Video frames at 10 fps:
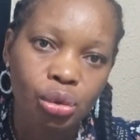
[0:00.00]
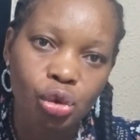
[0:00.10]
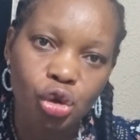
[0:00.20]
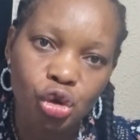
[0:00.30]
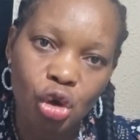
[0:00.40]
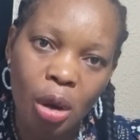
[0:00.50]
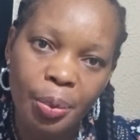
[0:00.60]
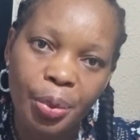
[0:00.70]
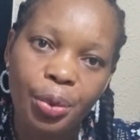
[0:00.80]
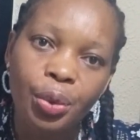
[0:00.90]
to
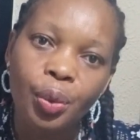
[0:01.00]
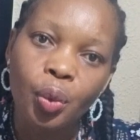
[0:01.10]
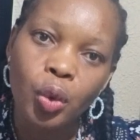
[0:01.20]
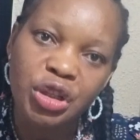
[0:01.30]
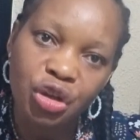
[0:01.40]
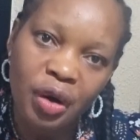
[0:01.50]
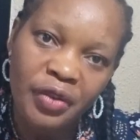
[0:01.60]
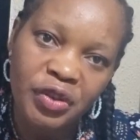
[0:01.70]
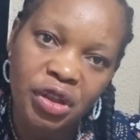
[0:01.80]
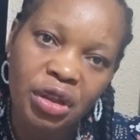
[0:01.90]
stop
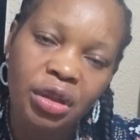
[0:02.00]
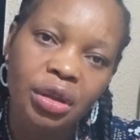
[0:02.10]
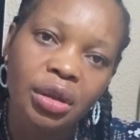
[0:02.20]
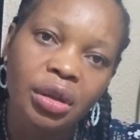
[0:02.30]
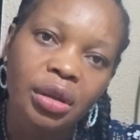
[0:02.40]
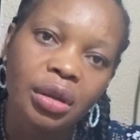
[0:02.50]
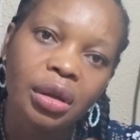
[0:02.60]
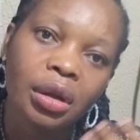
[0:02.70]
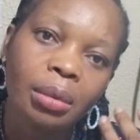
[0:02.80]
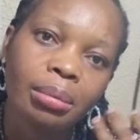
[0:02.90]
witchcrafty
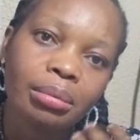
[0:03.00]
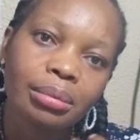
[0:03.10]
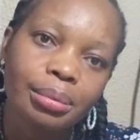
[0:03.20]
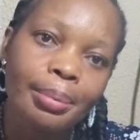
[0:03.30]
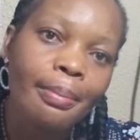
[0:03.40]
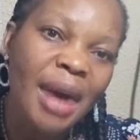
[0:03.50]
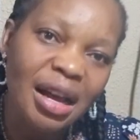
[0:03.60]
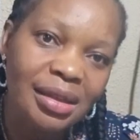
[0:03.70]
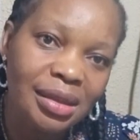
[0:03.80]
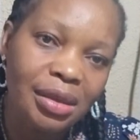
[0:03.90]

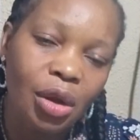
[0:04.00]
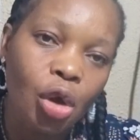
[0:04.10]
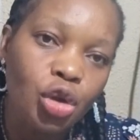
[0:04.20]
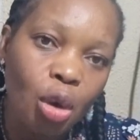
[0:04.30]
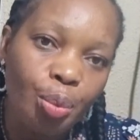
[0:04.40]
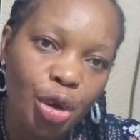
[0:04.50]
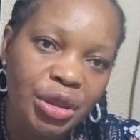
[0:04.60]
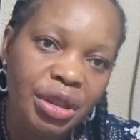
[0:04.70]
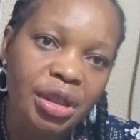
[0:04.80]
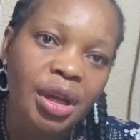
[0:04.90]
marks on your
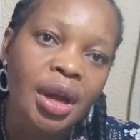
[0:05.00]
body.